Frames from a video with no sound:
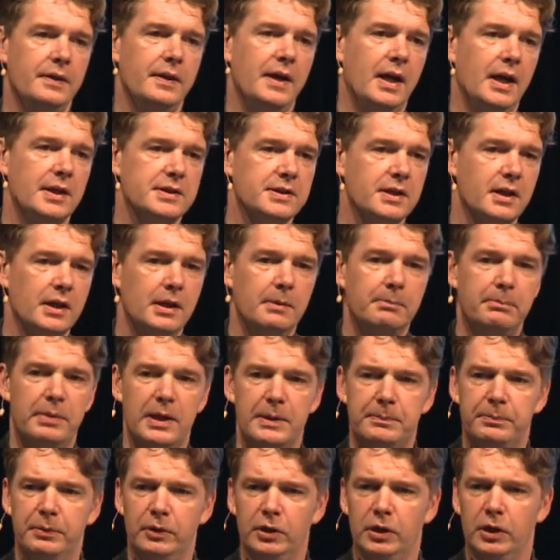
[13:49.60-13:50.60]
that
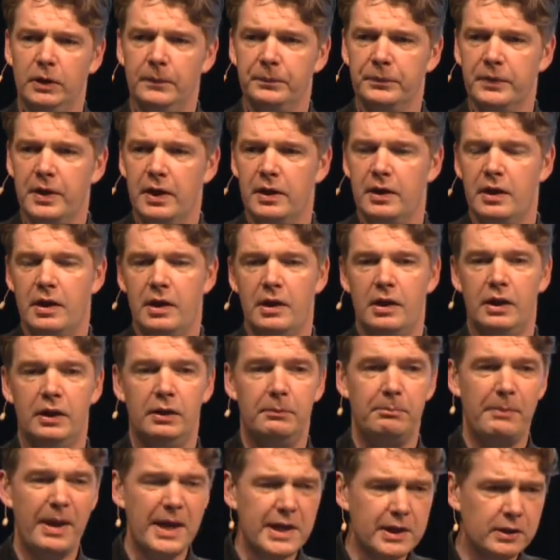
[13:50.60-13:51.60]
people
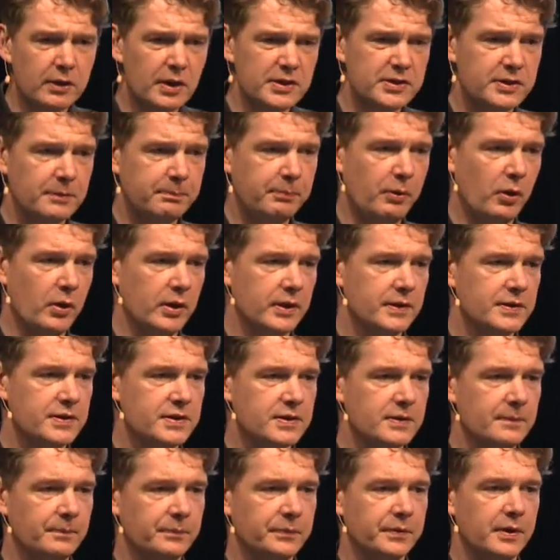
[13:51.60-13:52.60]
make lots of
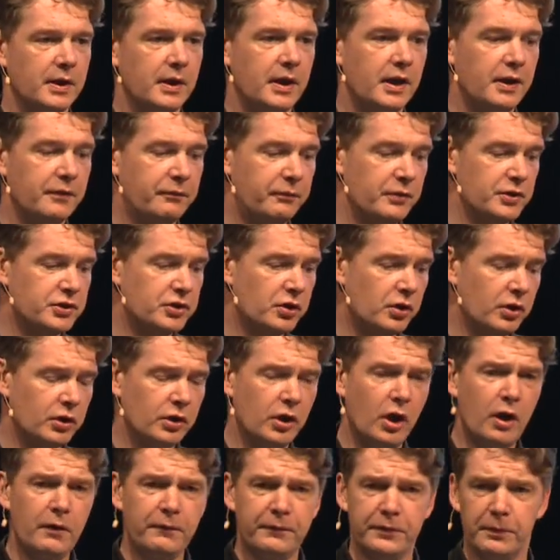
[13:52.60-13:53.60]
points if we
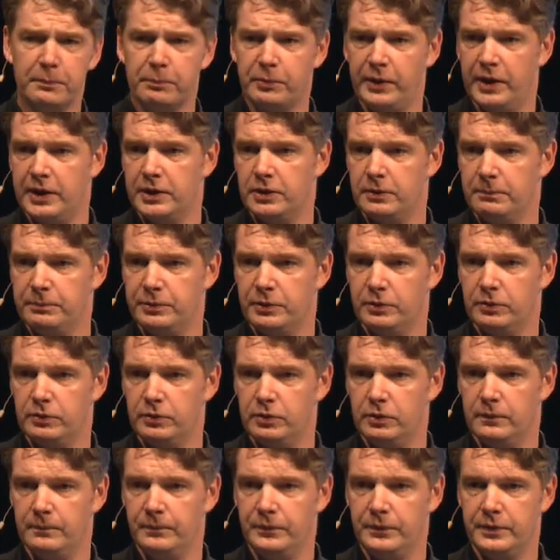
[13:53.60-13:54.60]
turn off the
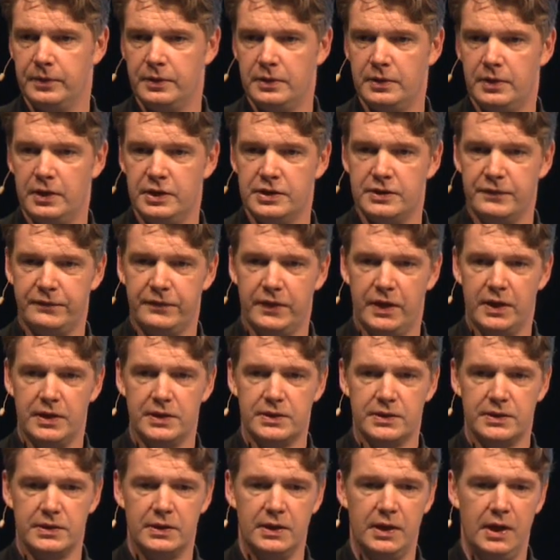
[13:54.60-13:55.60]
brain-computer
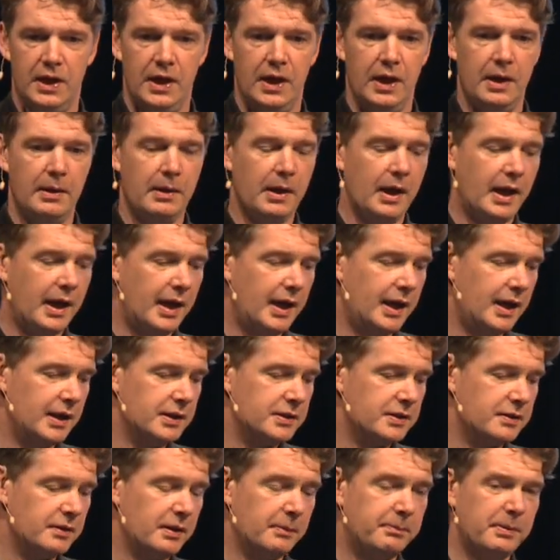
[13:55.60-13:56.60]
interface,
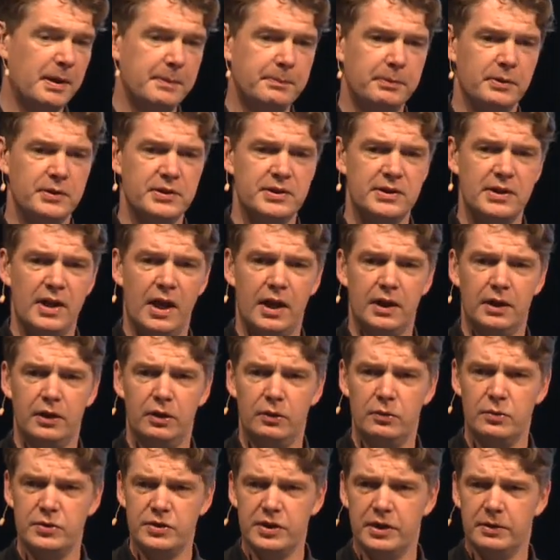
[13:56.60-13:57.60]
and the people start
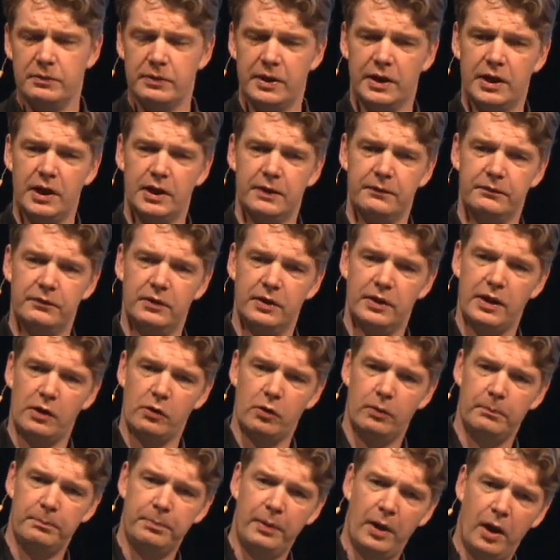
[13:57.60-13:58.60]
losing,
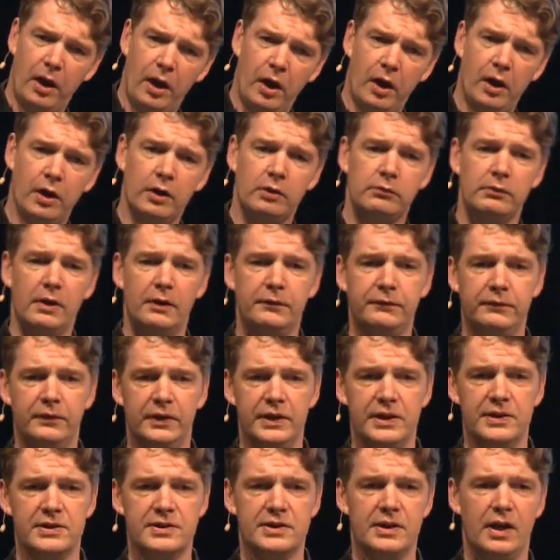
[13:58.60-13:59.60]
they're on par
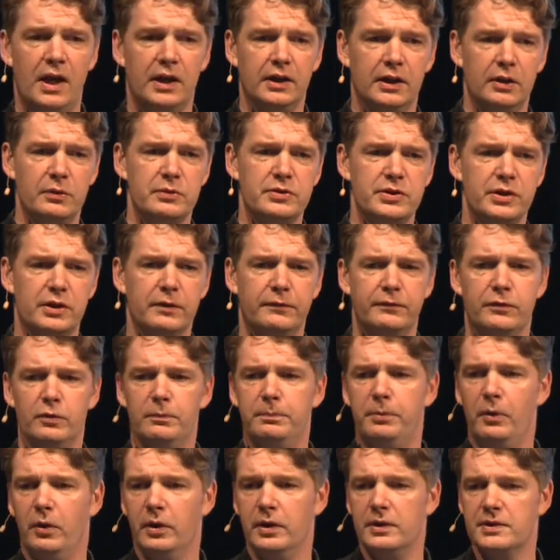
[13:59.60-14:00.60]
roughly, start losing a few
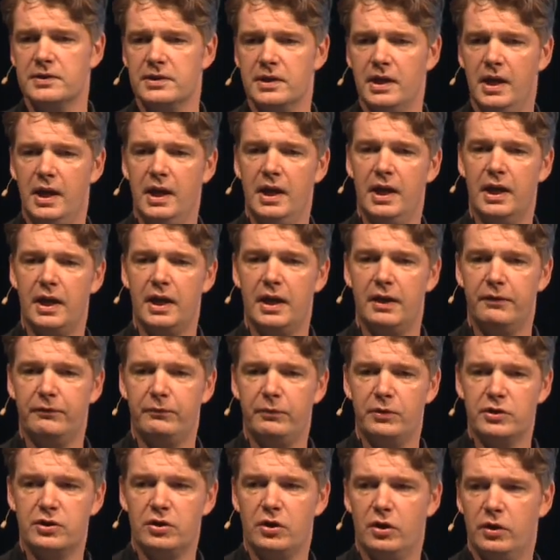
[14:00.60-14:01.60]
points
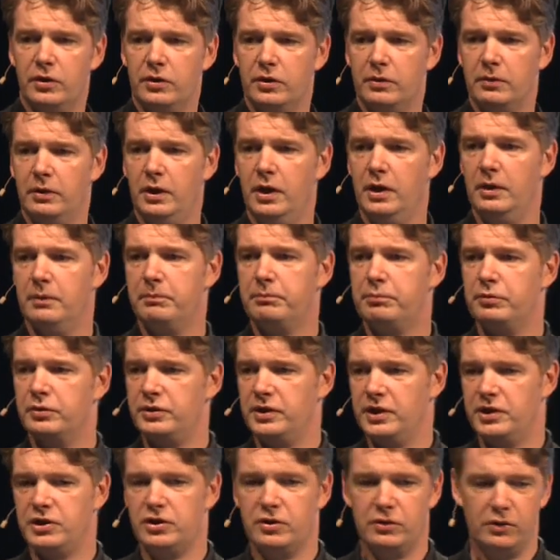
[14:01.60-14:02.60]
if we turn the
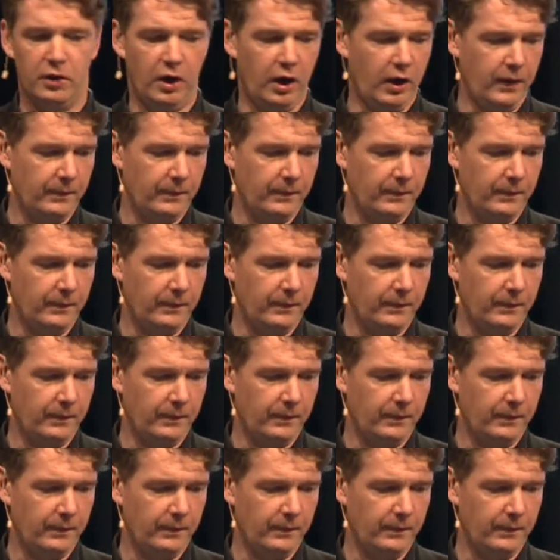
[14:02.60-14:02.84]
predictor